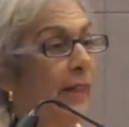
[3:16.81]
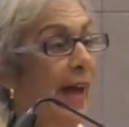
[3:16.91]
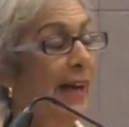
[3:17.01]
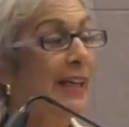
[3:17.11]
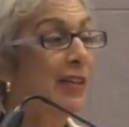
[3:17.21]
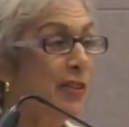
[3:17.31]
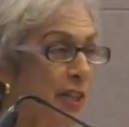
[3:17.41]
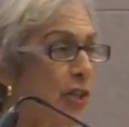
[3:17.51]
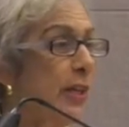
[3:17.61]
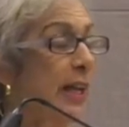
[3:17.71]
that
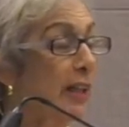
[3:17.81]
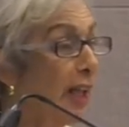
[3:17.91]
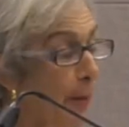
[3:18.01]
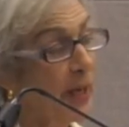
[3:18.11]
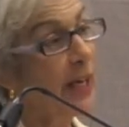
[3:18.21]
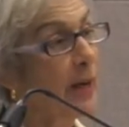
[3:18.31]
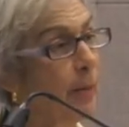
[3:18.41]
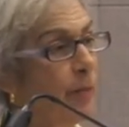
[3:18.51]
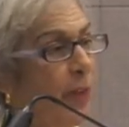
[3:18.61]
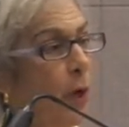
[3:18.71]
condition and limit
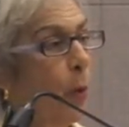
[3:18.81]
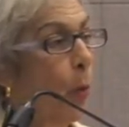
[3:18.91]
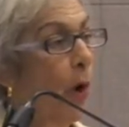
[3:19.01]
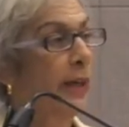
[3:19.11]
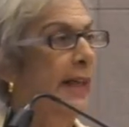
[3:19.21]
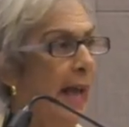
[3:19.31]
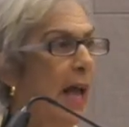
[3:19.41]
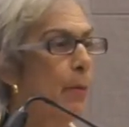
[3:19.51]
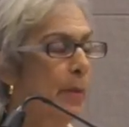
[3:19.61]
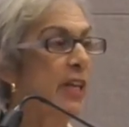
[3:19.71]
what
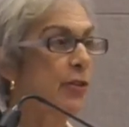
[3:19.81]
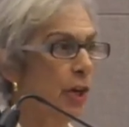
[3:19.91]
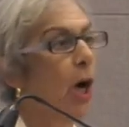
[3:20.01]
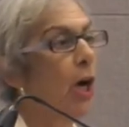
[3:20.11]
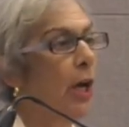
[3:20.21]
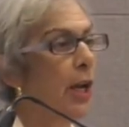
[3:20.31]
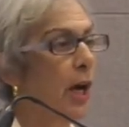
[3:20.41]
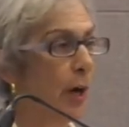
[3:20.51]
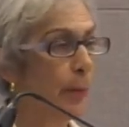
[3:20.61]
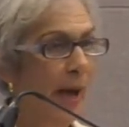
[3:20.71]
can be
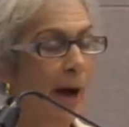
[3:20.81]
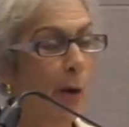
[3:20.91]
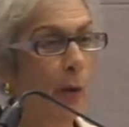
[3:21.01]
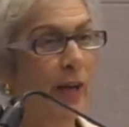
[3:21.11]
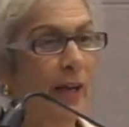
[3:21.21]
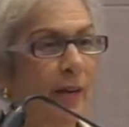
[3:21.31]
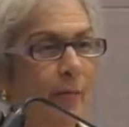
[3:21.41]
done about,